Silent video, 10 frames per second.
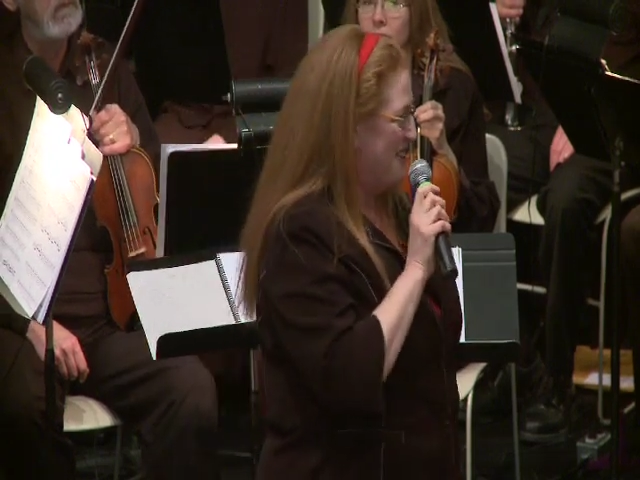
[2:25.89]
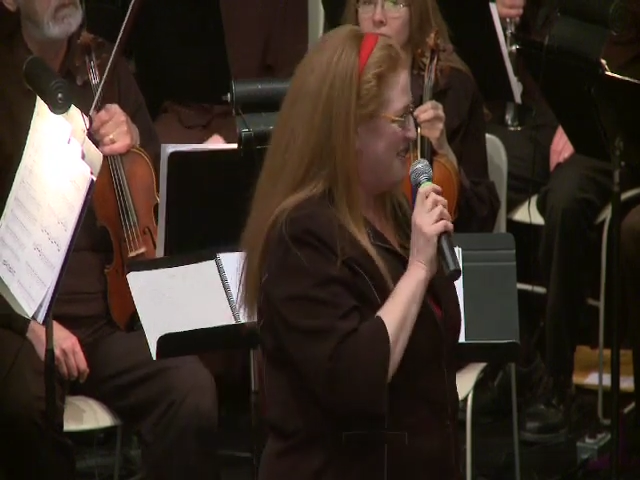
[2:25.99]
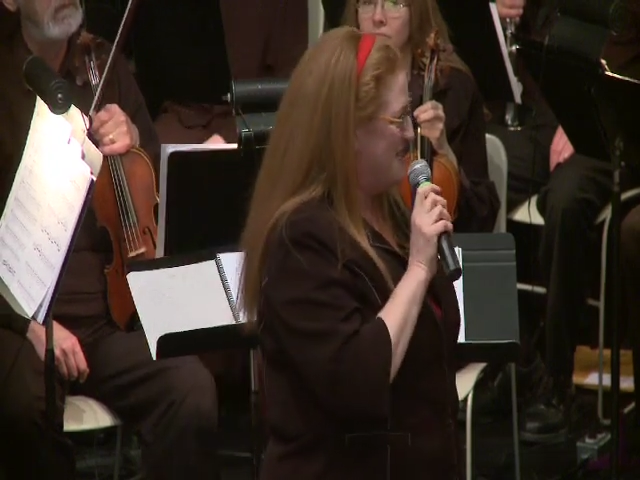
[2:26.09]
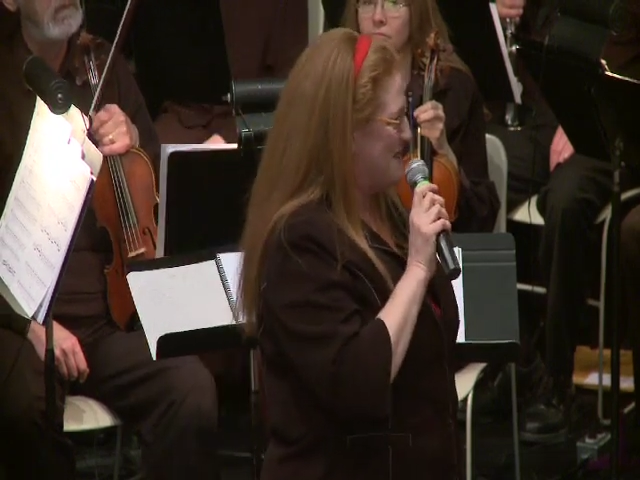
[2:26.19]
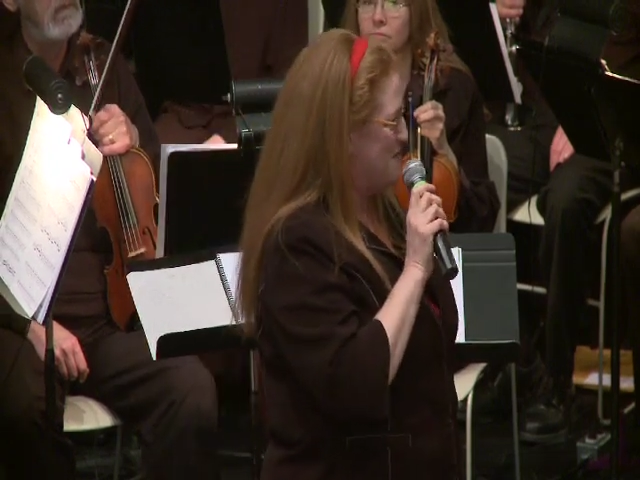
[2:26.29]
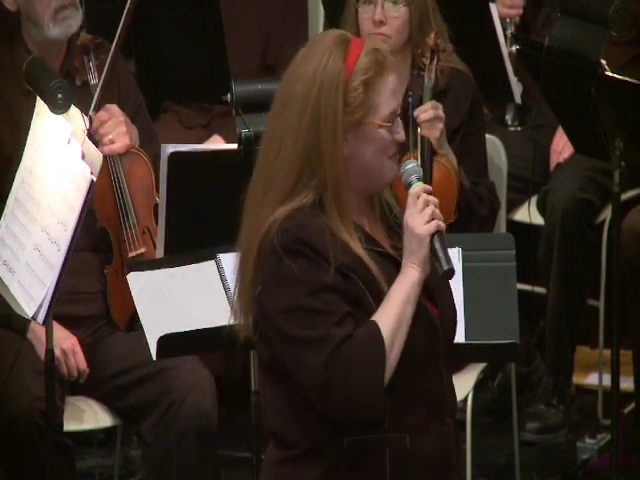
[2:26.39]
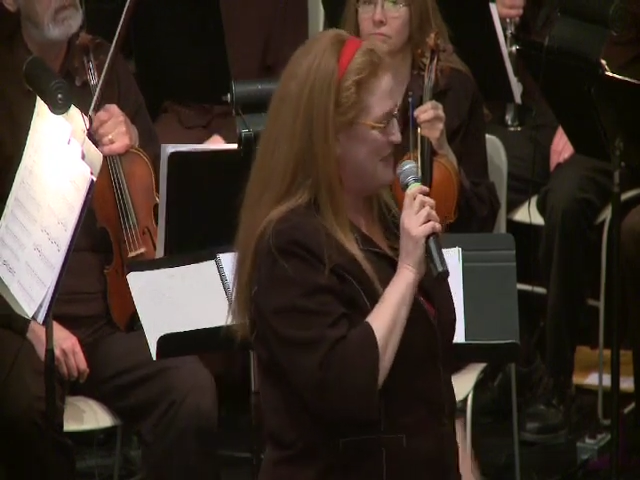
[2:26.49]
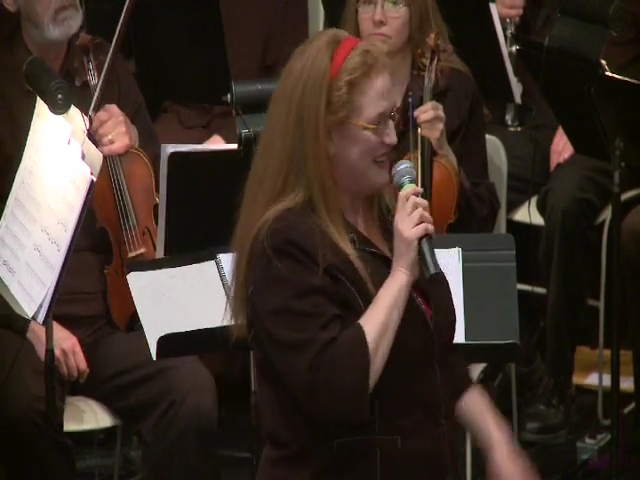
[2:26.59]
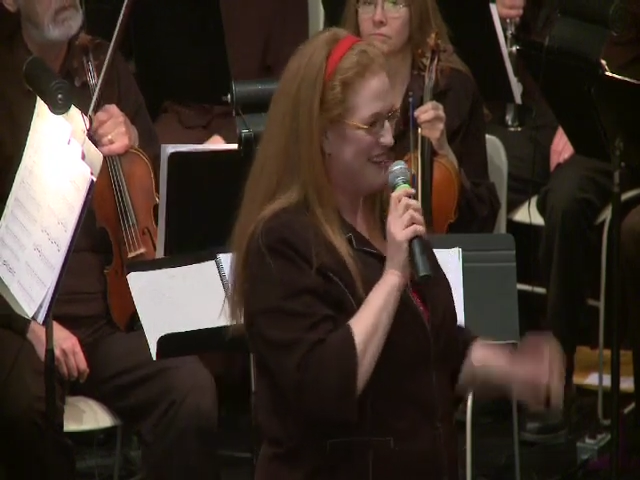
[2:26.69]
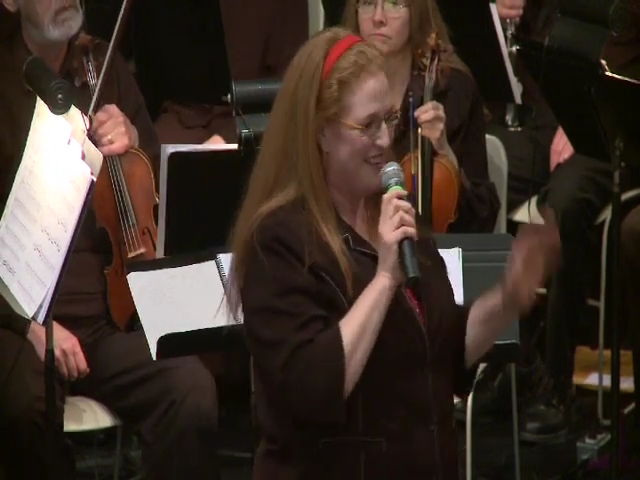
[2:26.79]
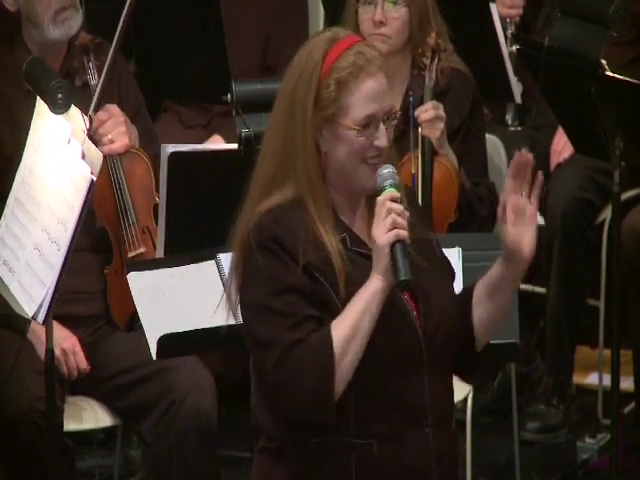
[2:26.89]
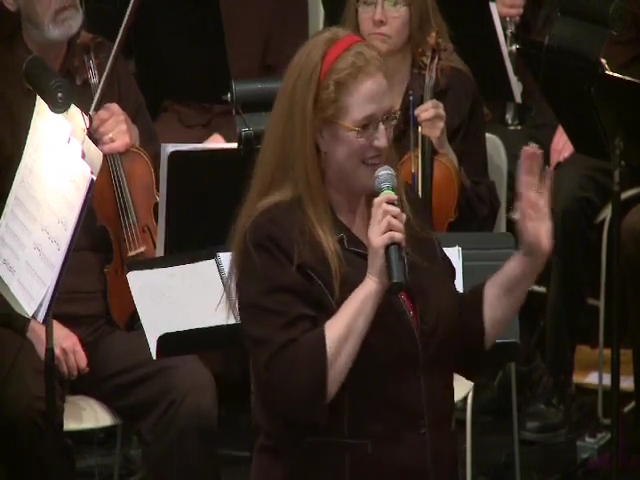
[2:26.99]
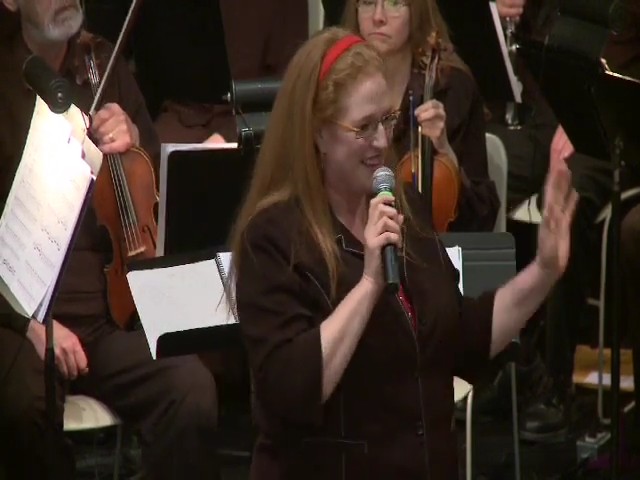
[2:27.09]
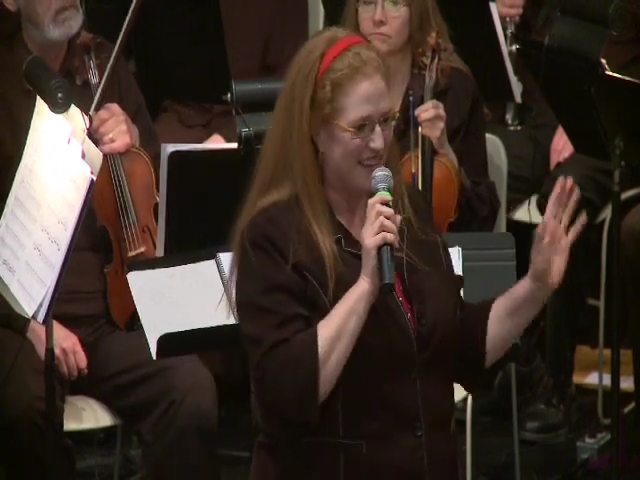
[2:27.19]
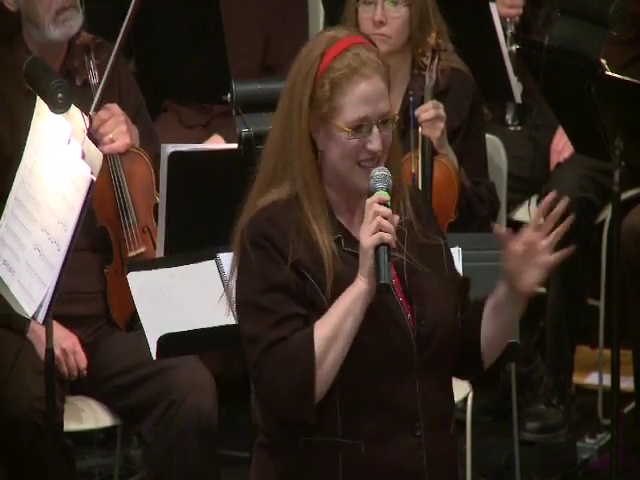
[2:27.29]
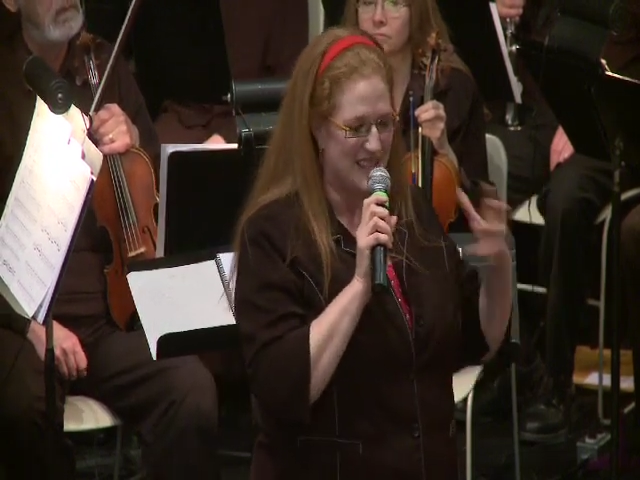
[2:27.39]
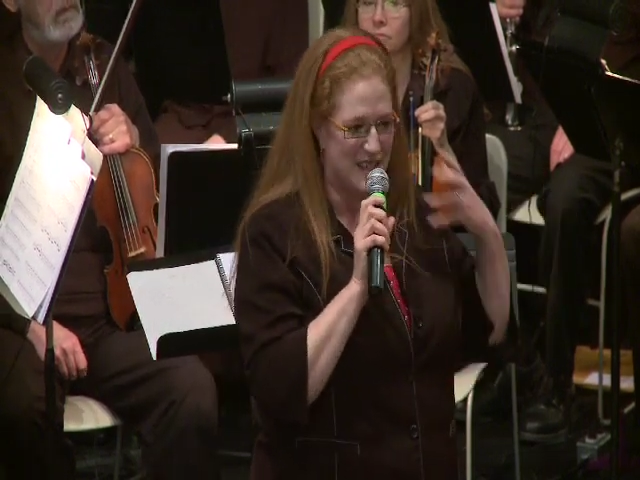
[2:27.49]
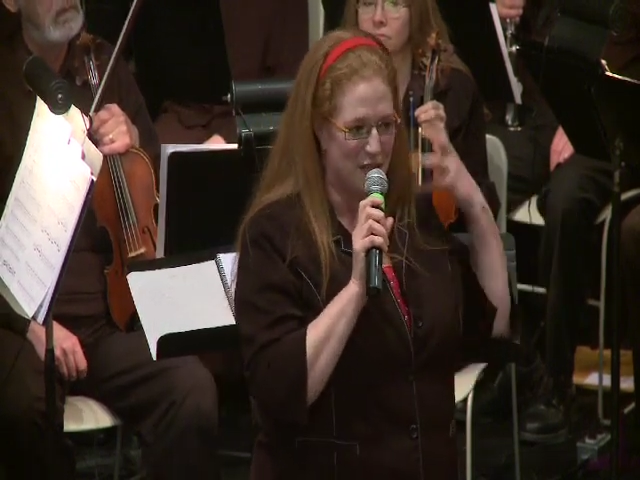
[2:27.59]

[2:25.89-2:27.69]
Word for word: who has really gotten the kids to